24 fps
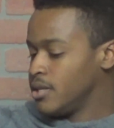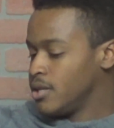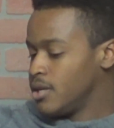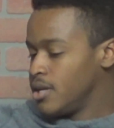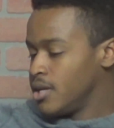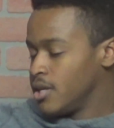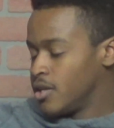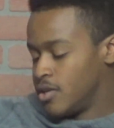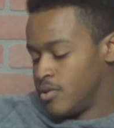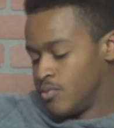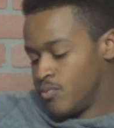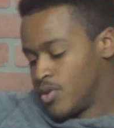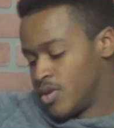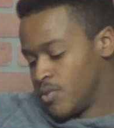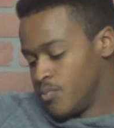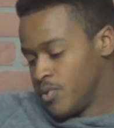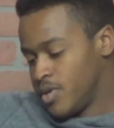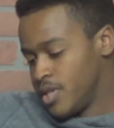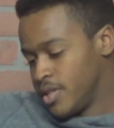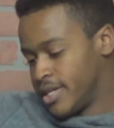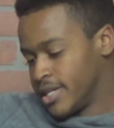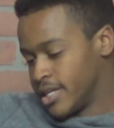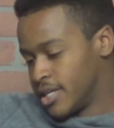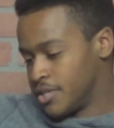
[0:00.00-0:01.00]
can we
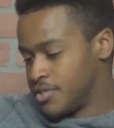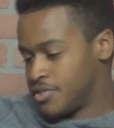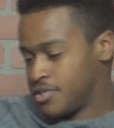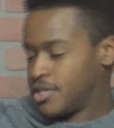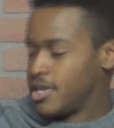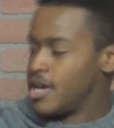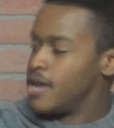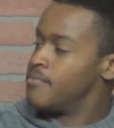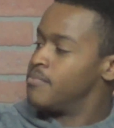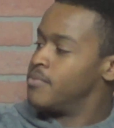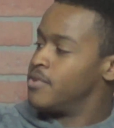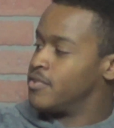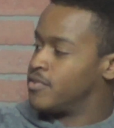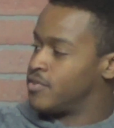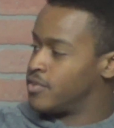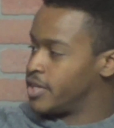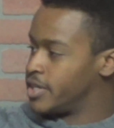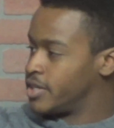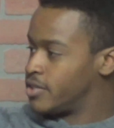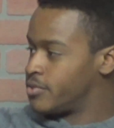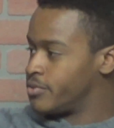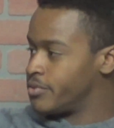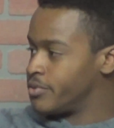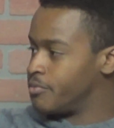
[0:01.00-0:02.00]
like escape this like
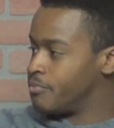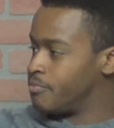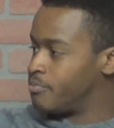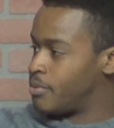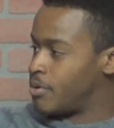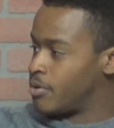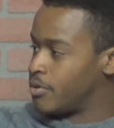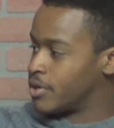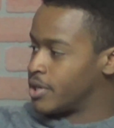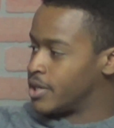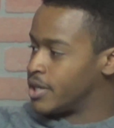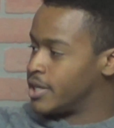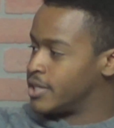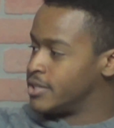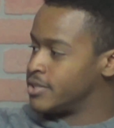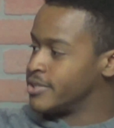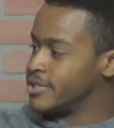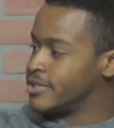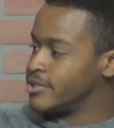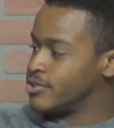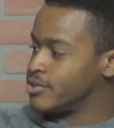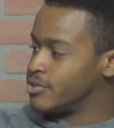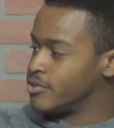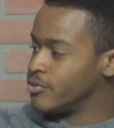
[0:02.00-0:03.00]
sort of
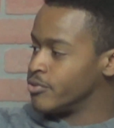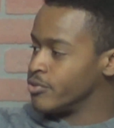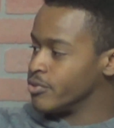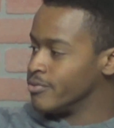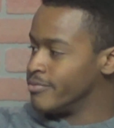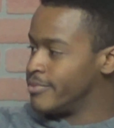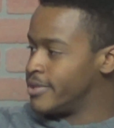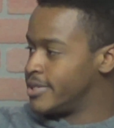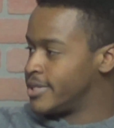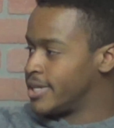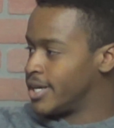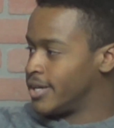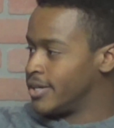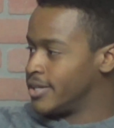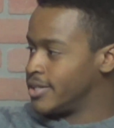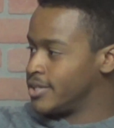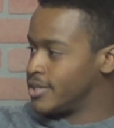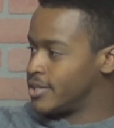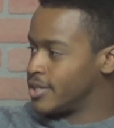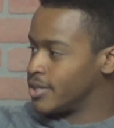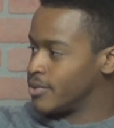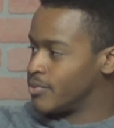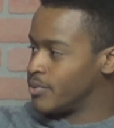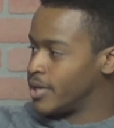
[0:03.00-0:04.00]
balkanization group mentality
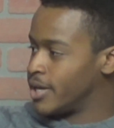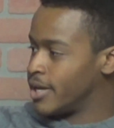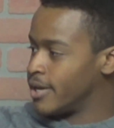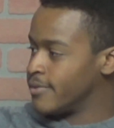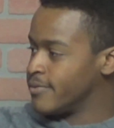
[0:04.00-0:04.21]
think we have,